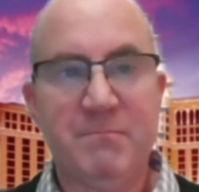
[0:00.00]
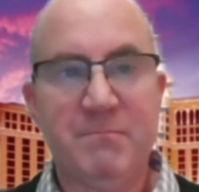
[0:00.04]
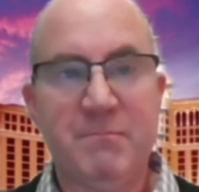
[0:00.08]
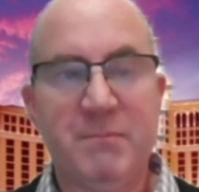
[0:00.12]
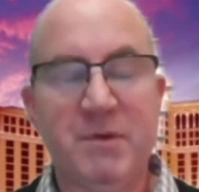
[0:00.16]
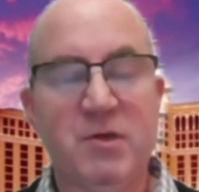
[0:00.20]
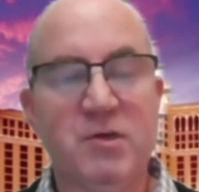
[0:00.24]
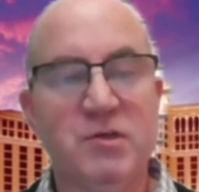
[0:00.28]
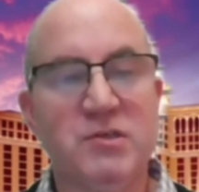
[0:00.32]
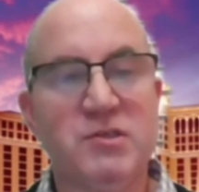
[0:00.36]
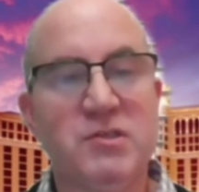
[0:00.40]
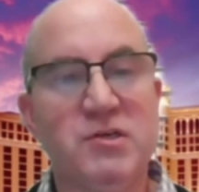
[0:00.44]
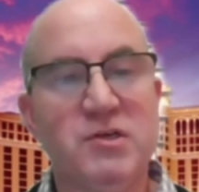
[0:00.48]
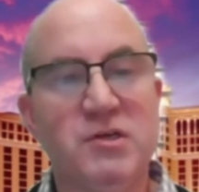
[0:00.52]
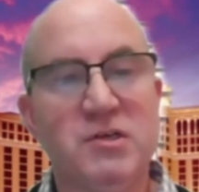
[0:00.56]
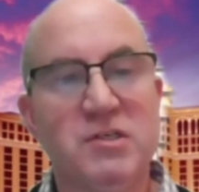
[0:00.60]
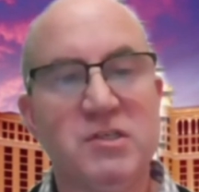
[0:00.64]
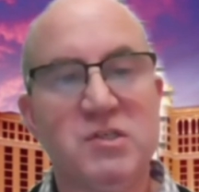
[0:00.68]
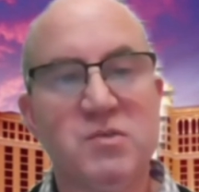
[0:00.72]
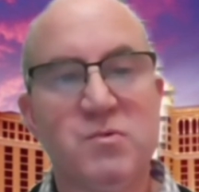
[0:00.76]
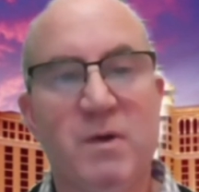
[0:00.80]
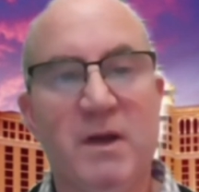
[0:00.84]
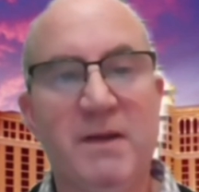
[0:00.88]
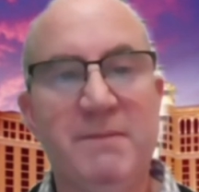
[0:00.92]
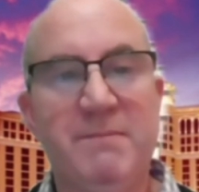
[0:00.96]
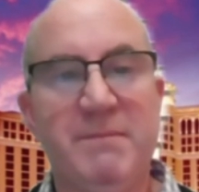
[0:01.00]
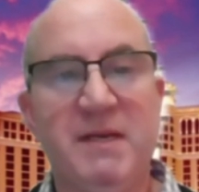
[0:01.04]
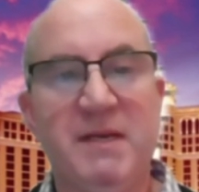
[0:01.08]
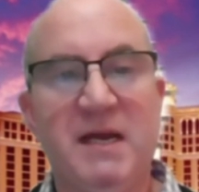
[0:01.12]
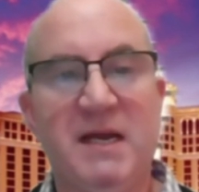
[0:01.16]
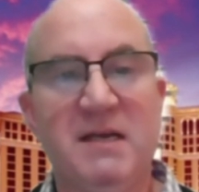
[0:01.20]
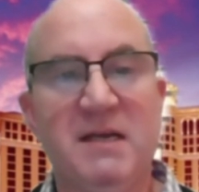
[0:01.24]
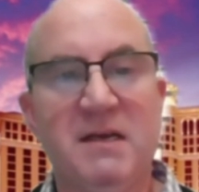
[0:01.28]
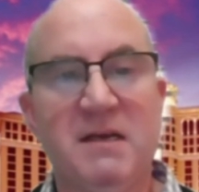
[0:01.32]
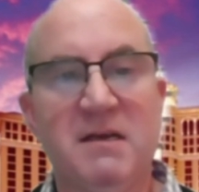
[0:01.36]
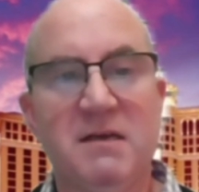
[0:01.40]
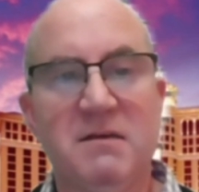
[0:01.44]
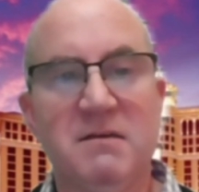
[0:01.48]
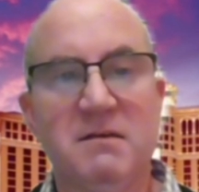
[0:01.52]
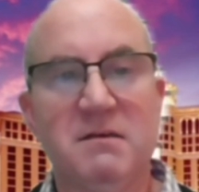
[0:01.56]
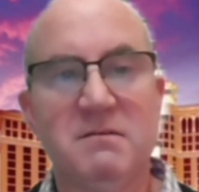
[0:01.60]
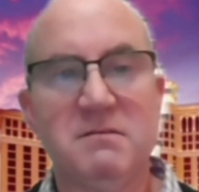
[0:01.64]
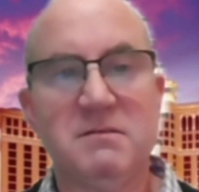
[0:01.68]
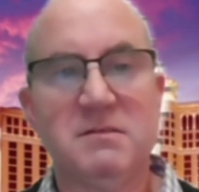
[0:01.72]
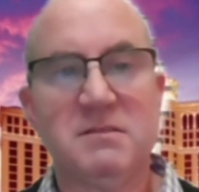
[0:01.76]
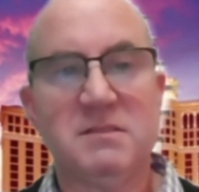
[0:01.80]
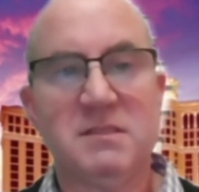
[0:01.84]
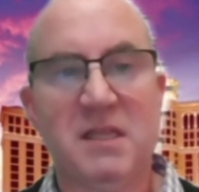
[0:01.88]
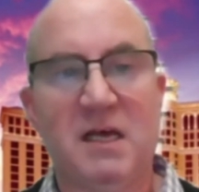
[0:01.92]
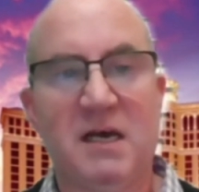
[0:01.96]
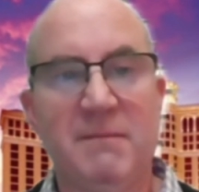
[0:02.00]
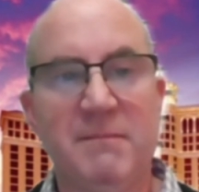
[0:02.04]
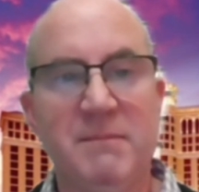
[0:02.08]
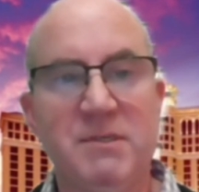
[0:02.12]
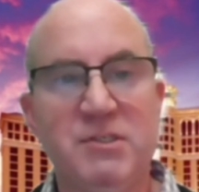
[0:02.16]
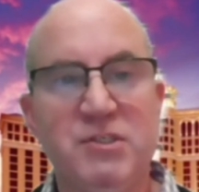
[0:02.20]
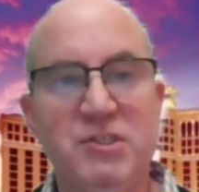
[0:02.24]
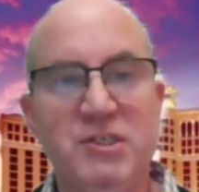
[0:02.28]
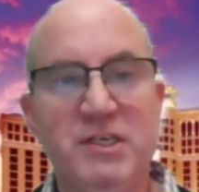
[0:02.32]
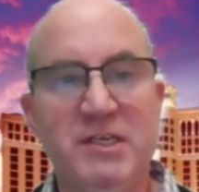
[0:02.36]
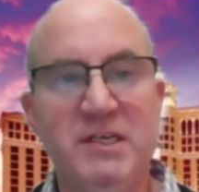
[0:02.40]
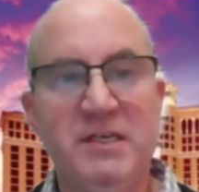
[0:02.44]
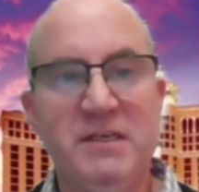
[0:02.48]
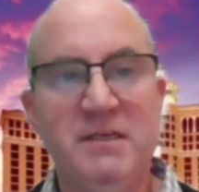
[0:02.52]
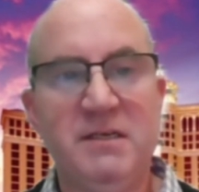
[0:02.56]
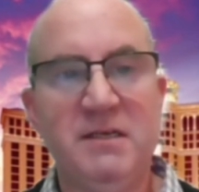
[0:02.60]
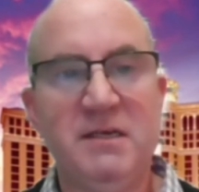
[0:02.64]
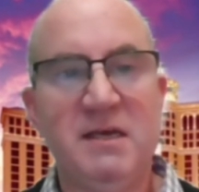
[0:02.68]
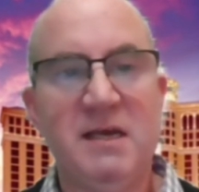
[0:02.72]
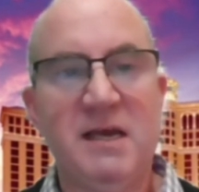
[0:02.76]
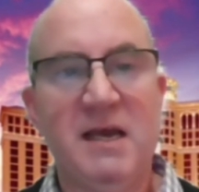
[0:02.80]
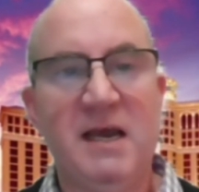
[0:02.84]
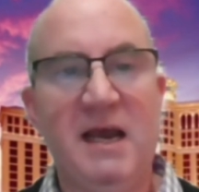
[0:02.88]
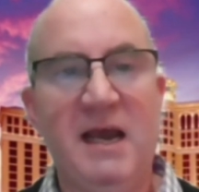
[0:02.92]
because you could swipe it at a slot machine